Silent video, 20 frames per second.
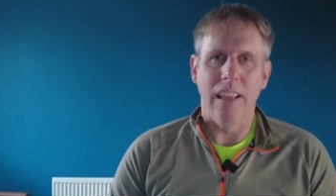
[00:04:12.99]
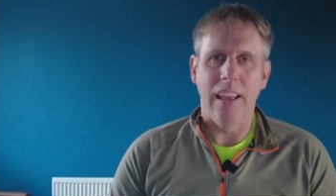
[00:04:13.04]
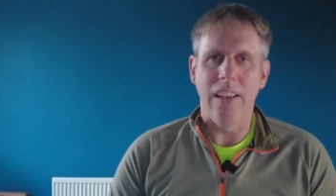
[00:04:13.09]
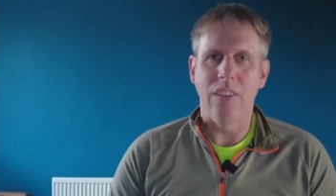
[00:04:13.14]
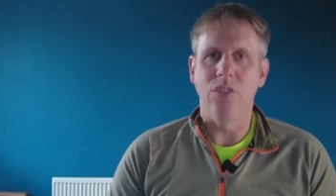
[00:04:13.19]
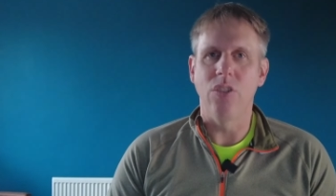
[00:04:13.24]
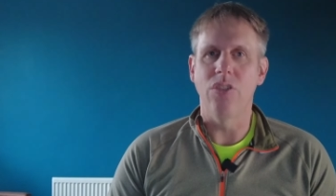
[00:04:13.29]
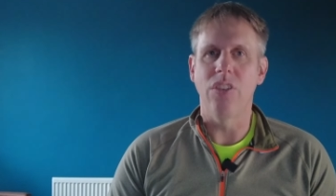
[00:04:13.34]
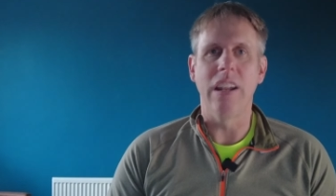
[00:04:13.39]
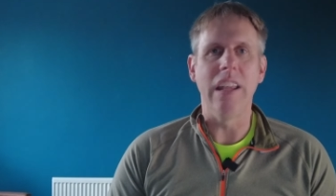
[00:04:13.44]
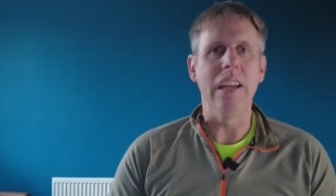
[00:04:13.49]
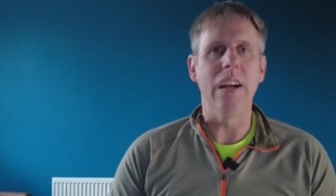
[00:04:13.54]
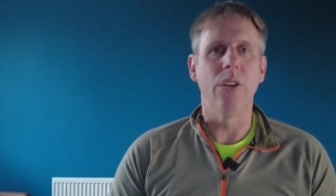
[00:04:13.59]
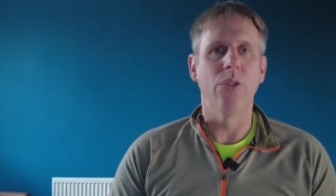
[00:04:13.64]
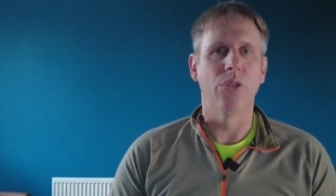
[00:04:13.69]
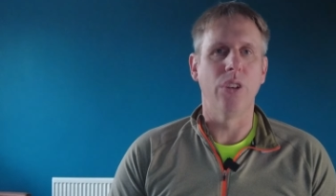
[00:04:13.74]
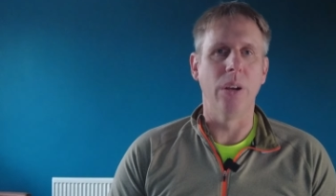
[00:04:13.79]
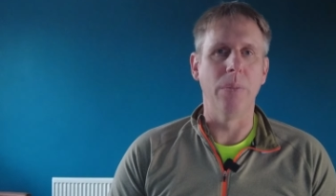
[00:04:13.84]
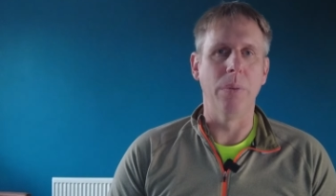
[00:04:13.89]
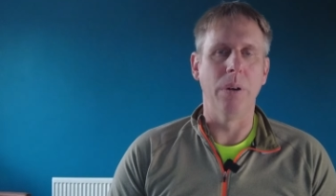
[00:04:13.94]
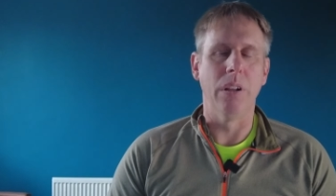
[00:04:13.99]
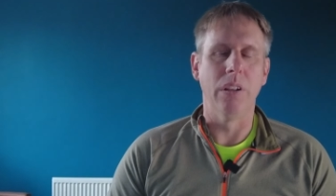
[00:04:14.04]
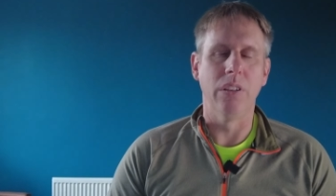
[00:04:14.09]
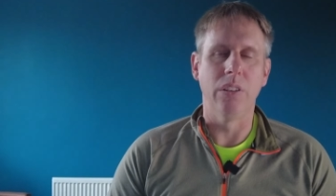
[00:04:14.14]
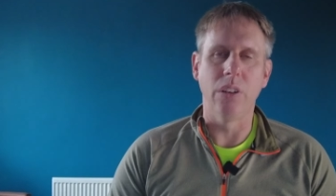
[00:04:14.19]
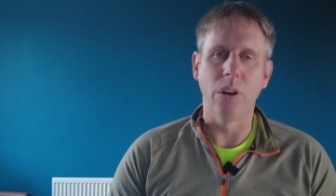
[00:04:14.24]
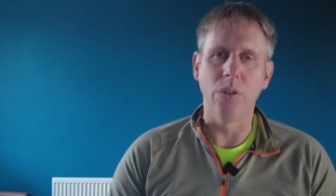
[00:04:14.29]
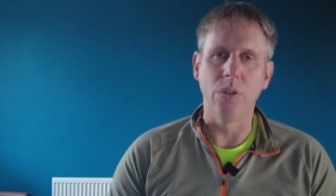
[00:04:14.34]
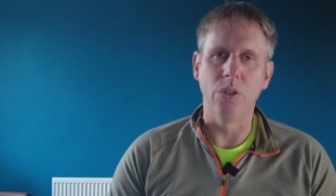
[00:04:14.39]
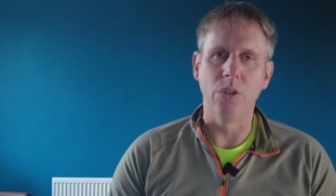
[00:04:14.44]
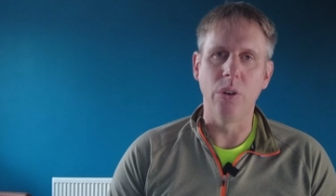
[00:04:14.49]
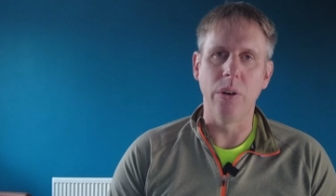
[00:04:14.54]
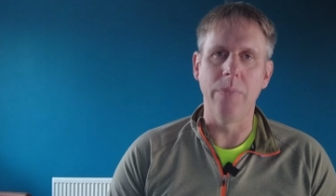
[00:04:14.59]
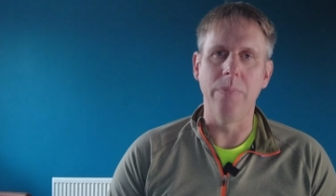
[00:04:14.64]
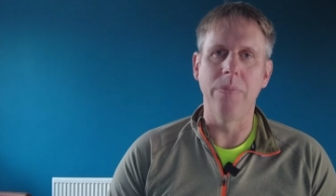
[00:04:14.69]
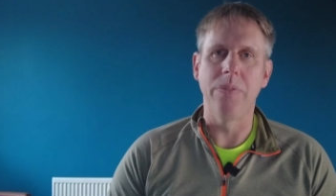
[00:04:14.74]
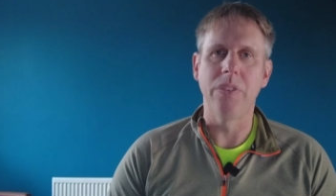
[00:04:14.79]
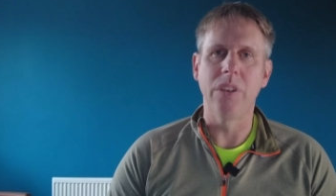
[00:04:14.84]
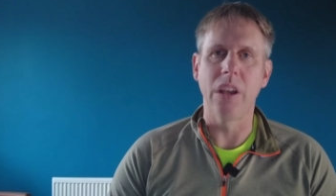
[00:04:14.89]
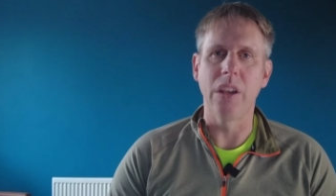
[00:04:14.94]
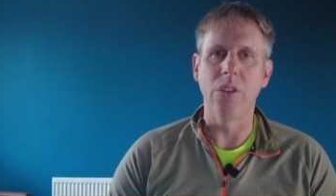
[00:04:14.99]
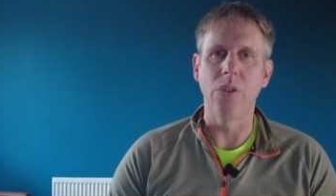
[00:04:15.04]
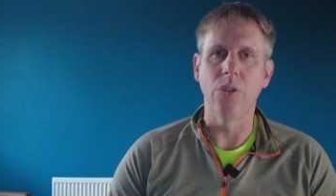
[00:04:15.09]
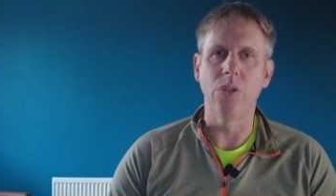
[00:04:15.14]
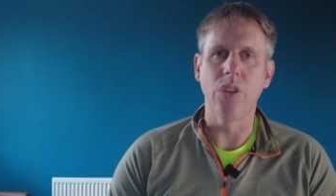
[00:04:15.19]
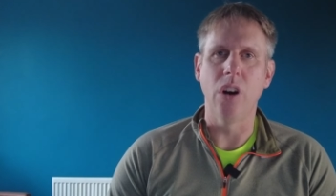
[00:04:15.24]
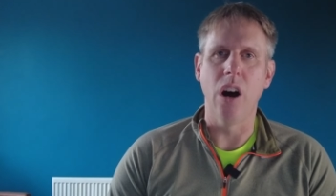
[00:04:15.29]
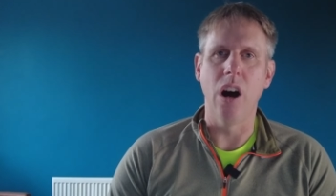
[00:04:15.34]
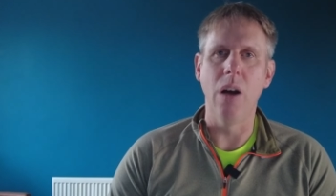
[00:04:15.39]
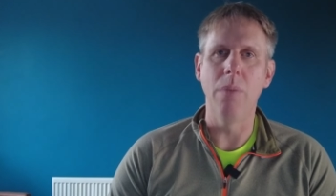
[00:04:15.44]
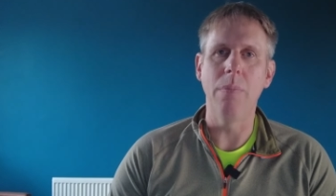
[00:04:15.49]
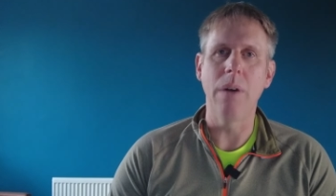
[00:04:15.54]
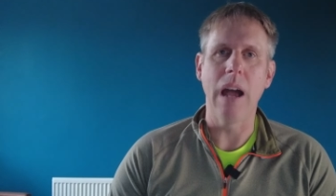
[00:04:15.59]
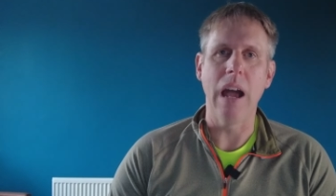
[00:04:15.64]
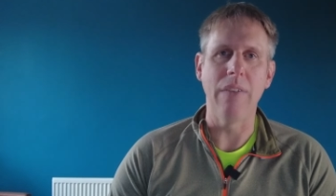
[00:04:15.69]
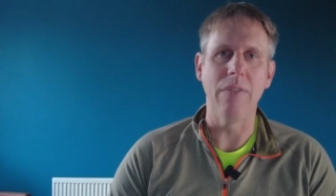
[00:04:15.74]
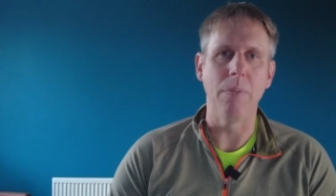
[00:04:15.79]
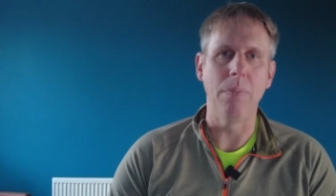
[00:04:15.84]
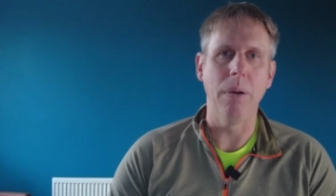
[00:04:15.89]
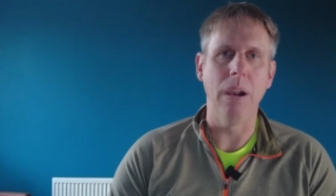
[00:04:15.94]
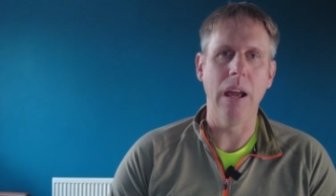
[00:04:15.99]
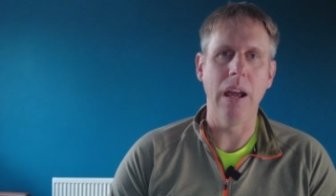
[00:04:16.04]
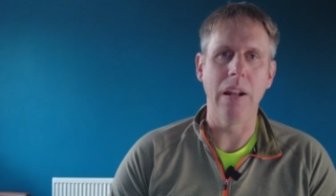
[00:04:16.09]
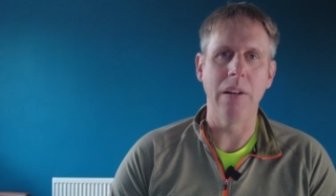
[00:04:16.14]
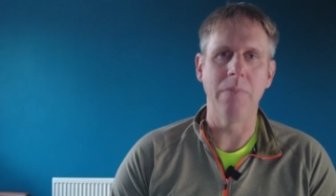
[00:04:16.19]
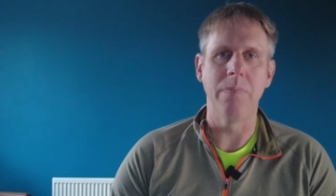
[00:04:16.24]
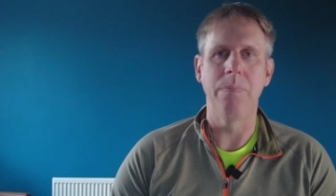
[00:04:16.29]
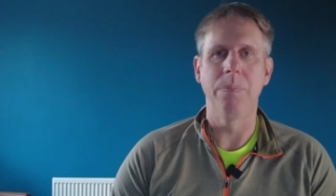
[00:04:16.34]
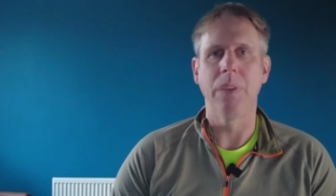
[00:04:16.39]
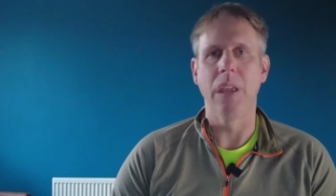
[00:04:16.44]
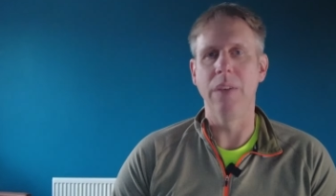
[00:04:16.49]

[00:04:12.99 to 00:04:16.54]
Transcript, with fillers: It's just an ego trip. Don't do it. Take your time, have a plan.